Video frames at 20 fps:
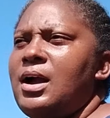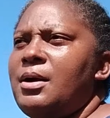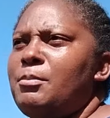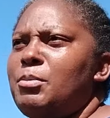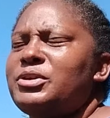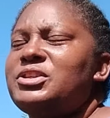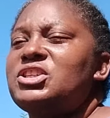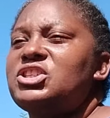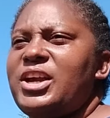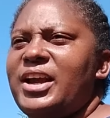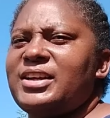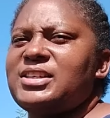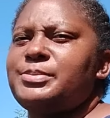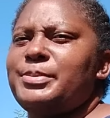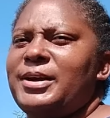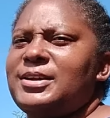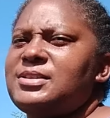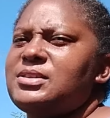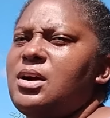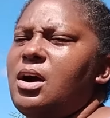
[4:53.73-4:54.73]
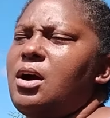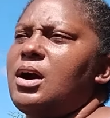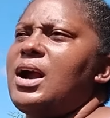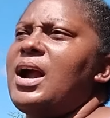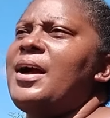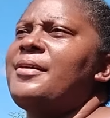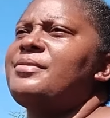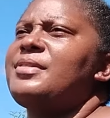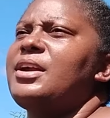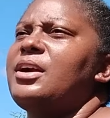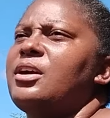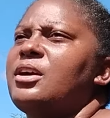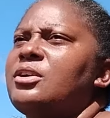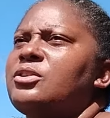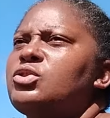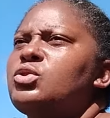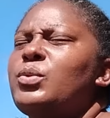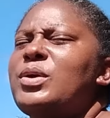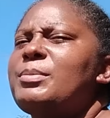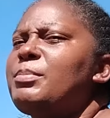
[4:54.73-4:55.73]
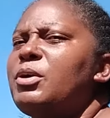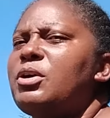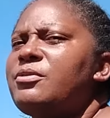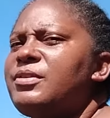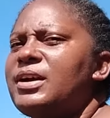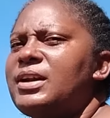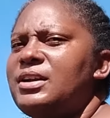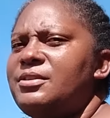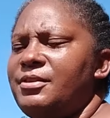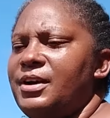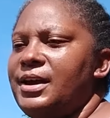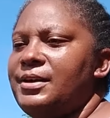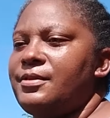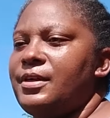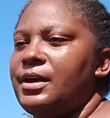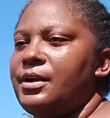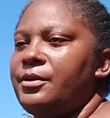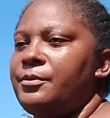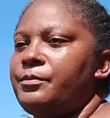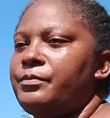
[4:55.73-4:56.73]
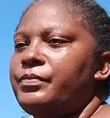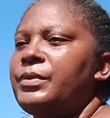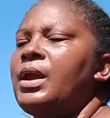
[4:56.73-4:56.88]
British expats are, and they are doing perfectly fine there.